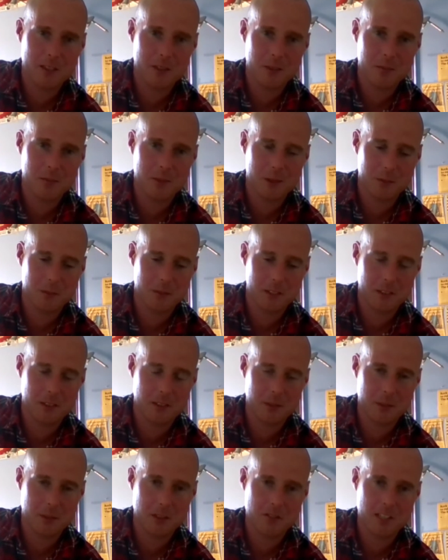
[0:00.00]
Something
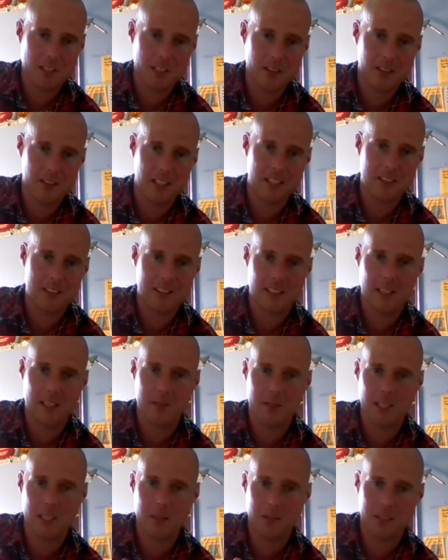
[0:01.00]
someone's written on the internet
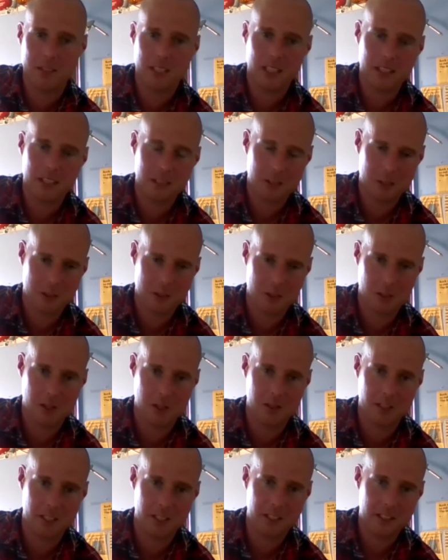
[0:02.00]
when you were telling your
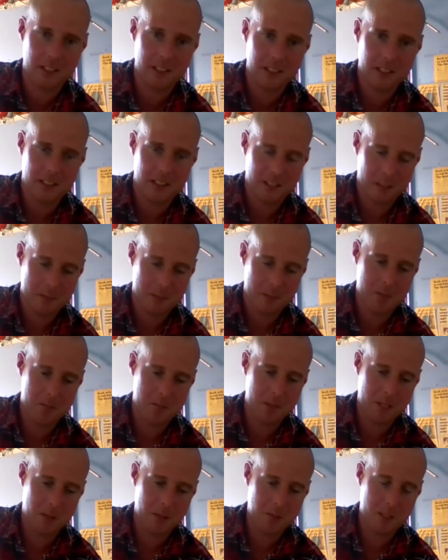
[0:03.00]
story about
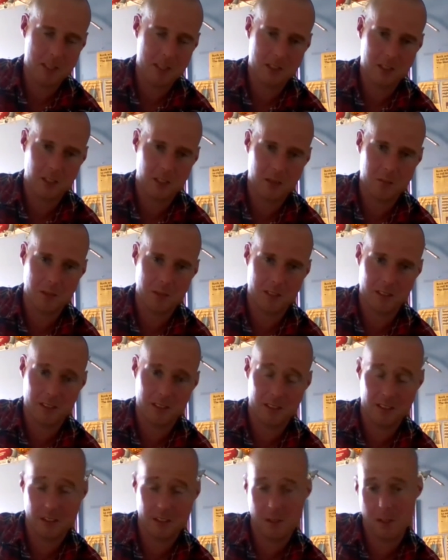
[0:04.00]
being stopped with,
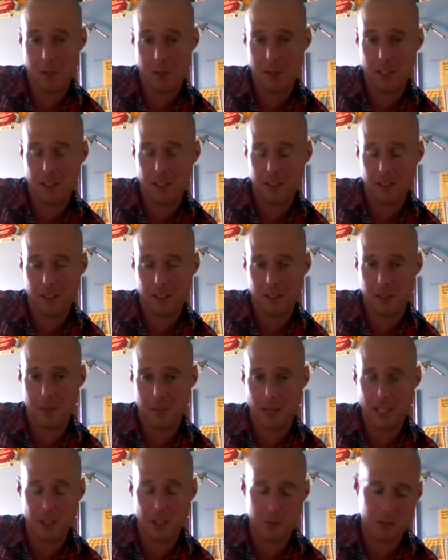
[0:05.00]
you know, you went on the
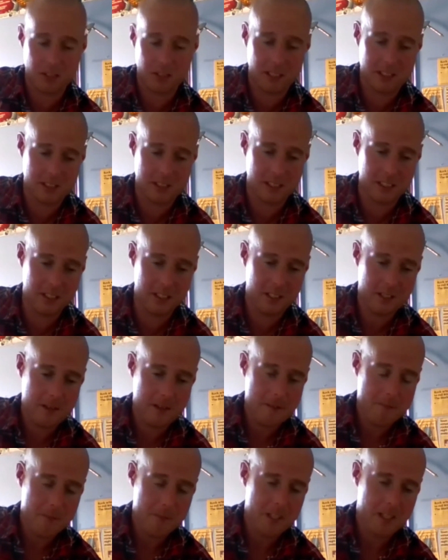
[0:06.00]
bike with ET,
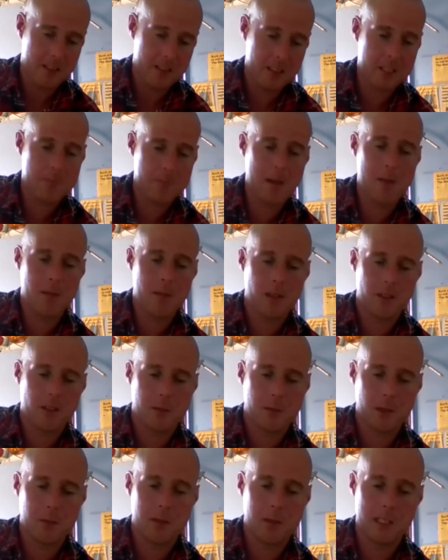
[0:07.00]
and this member of the
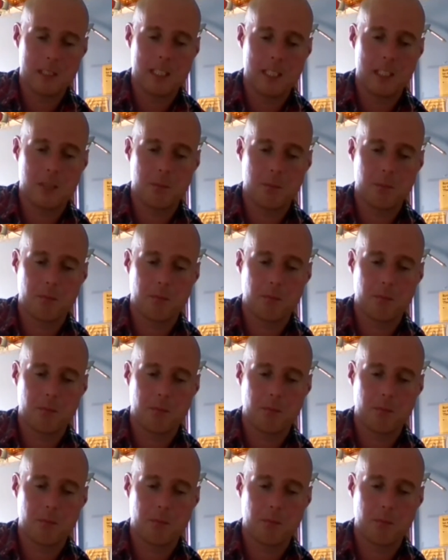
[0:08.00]
public says,